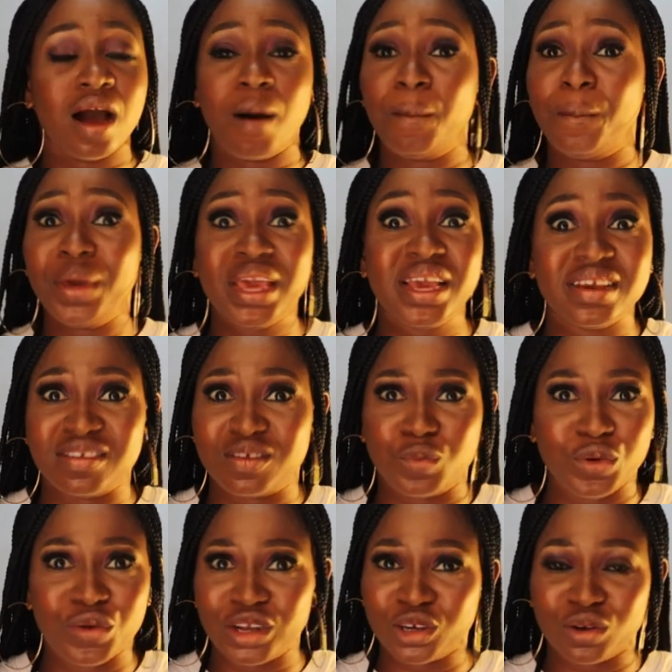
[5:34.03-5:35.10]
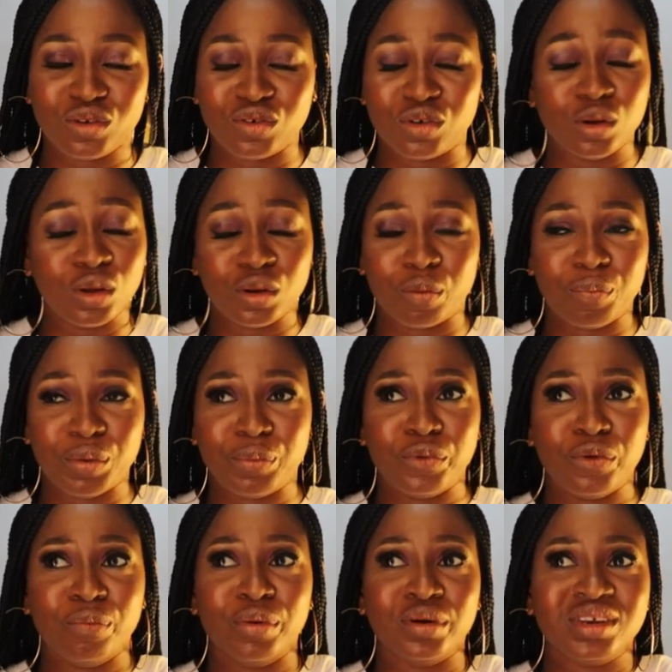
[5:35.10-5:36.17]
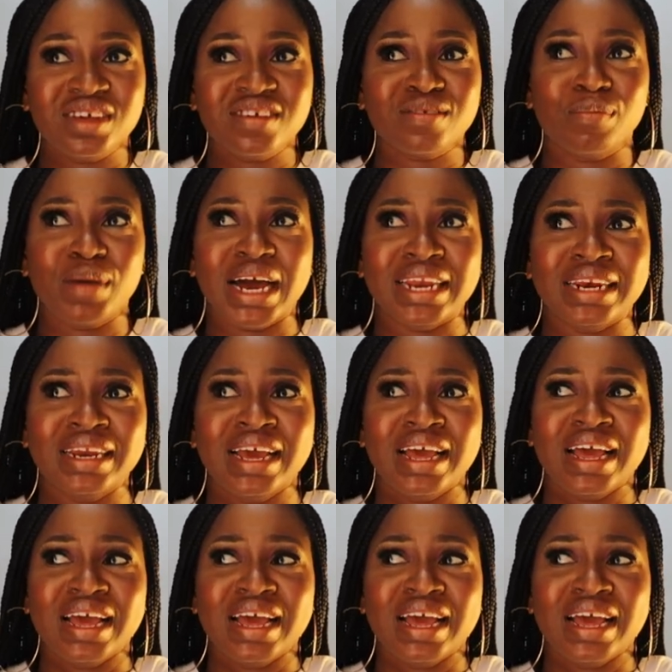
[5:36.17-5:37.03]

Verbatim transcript: a big inspiration to a lot of people. But this man.